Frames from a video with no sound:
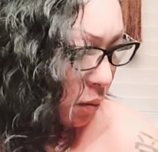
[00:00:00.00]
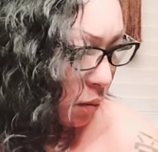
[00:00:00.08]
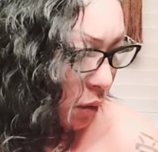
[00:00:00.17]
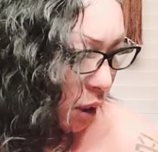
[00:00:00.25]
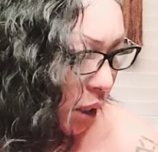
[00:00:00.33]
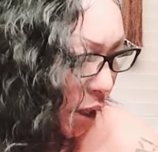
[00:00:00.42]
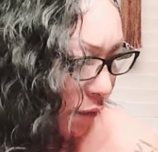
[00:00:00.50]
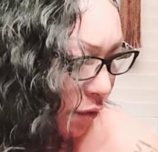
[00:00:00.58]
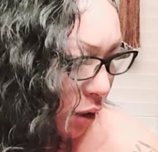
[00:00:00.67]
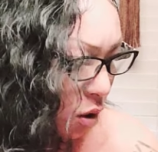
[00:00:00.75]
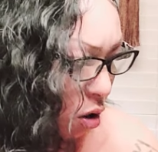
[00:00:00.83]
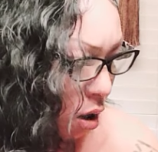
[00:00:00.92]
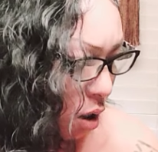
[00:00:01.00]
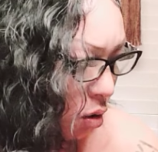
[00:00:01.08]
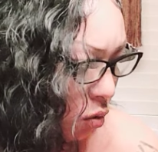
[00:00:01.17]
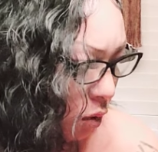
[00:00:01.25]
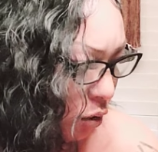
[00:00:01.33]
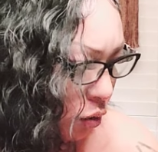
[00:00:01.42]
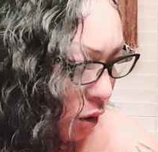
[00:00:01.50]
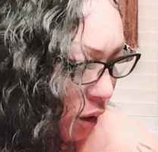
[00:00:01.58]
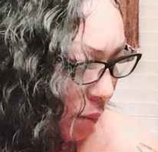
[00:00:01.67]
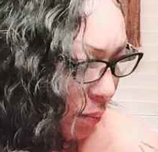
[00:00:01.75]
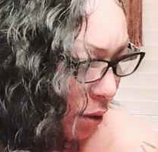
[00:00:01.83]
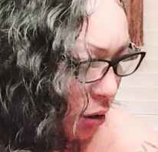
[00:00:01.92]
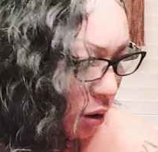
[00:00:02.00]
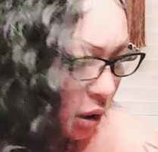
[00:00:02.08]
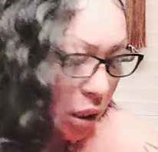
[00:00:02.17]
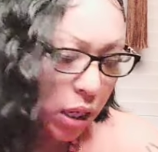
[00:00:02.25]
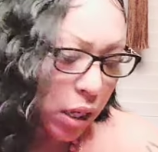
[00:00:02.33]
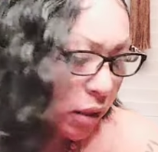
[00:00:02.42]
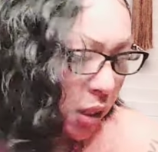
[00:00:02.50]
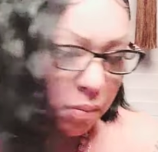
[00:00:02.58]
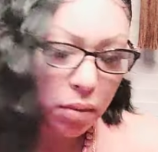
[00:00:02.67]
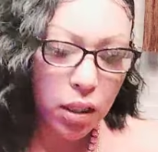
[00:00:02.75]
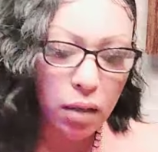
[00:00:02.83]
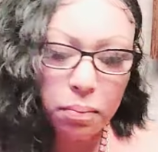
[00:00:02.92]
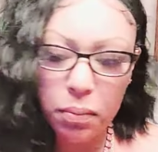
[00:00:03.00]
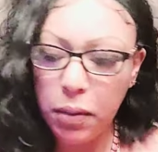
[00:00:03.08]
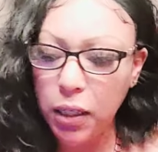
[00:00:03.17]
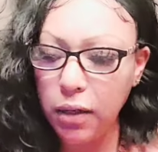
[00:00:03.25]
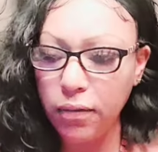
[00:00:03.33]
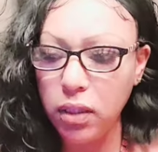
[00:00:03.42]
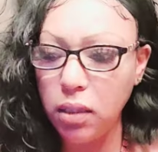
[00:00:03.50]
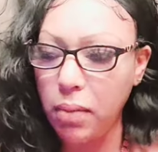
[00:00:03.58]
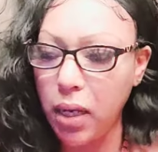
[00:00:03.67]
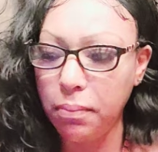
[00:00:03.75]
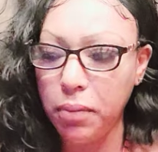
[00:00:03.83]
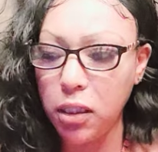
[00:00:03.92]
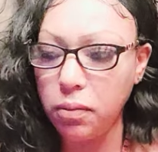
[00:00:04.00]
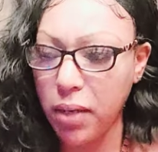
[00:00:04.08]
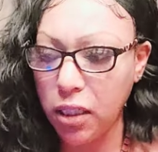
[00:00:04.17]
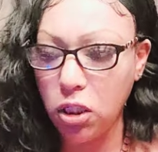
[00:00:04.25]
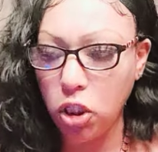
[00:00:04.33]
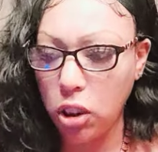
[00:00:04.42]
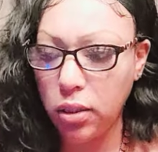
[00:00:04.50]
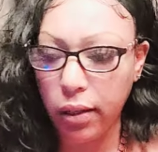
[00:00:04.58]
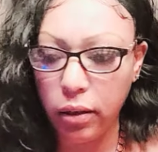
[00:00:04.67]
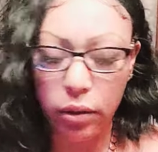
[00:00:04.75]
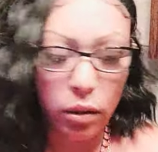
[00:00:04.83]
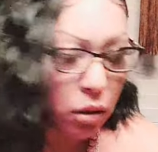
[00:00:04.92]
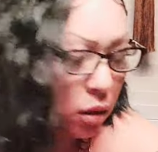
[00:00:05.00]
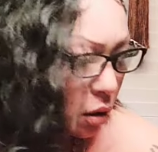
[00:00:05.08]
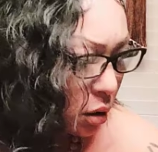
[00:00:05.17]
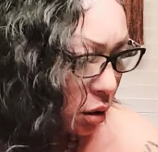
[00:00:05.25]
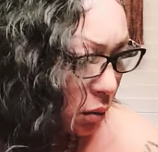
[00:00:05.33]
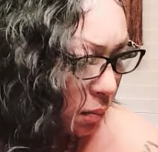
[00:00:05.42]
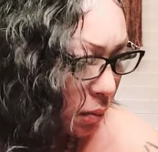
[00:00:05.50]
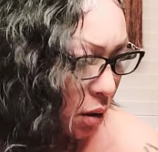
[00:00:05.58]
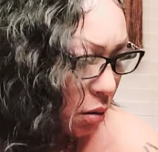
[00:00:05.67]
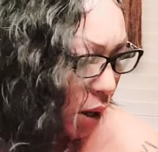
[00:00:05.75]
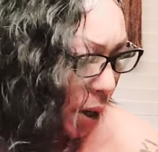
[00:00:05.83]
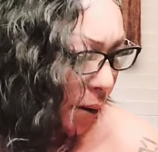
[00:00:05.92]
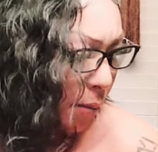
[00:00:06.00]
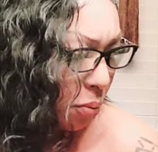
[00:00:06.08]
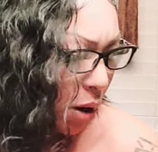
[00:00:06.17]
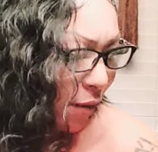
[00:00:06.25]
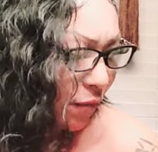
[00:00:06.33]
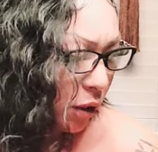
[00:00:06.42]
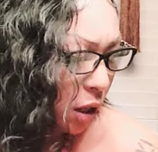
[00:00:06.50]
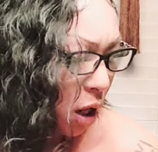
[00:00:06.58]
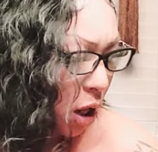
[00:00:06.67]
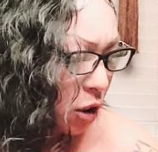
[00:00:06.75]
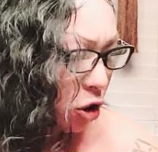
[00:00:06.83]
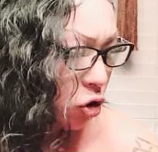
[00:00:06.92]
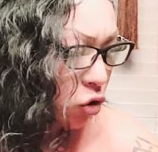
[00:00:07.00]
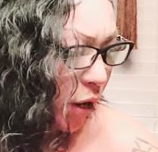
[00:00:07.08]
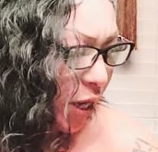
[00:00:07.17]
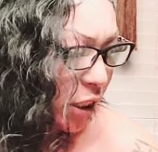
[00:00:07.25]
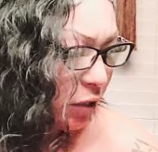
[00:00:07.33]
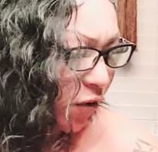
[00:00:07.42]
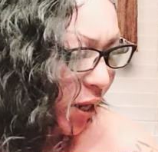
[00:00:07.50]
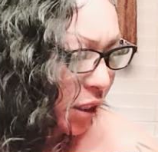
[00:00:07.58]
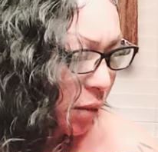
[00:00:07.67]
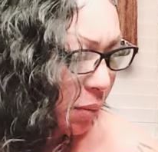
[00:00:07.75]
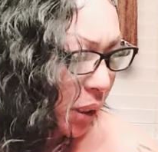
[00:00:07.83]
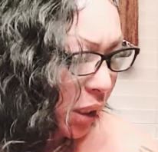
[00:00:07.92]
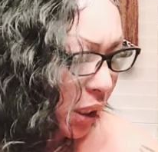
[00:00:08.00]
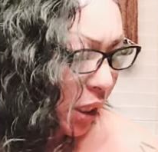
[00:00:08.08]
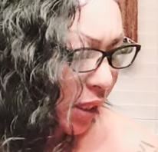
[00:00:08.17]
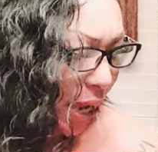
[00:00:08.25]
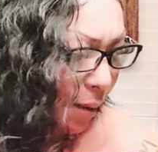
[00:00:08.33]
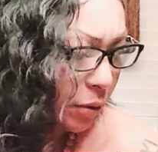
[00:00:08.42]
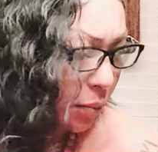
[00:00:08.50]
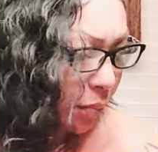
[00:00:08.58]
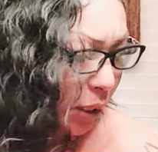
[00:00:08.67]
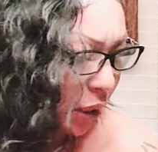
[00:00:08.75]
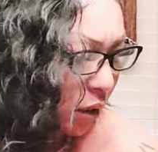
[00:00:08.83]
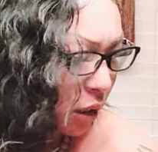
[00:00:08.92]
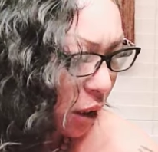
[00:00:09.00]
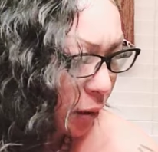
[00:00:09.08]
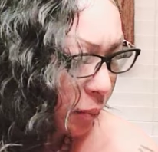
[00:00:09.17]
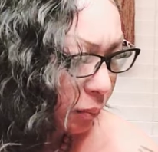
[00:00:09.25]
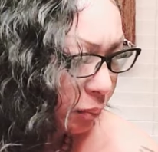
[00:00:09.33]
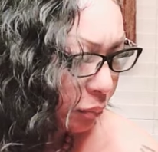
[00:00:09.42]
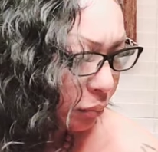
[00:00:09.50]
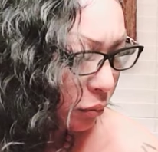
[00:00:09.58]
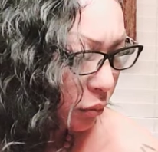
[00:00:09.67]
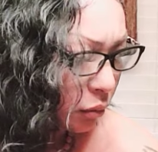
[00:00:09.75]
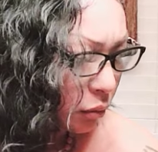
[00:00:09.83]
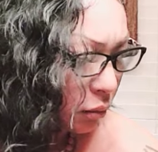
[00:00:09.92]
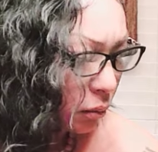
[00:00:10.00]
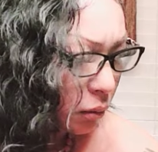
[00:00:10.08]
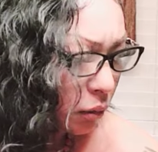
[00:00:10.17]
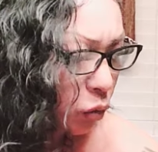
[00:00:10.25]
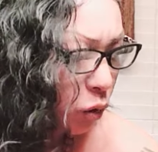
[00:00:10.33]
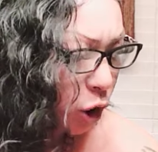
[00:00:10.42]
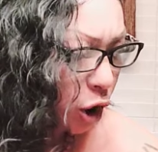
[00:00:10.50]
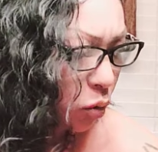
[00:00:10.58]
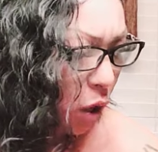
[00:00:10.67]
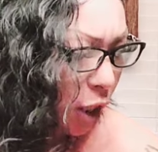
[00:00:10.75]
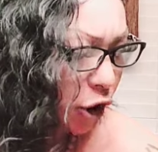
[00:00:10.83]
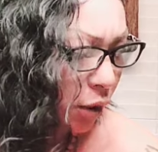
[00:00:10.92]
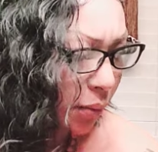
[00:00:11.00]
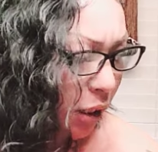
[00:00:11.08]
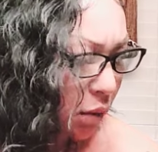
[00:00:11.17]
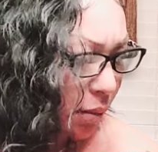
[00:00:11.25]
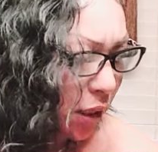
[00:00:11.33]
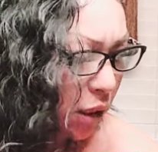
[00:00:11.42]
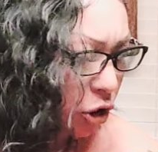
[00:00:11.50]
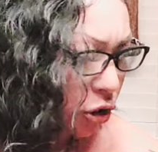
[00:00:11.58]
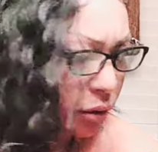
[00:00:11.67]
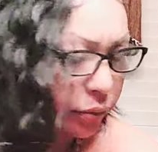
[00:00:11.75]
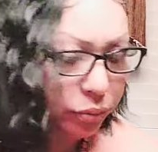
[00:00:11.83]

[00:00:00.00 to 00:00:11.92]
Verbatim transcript: They definitely are going towards that person. They may be giving somebody mixed messages here. Okay, profit, loss, stress, flexibility, adaptability, wishy-washy, mixed messages.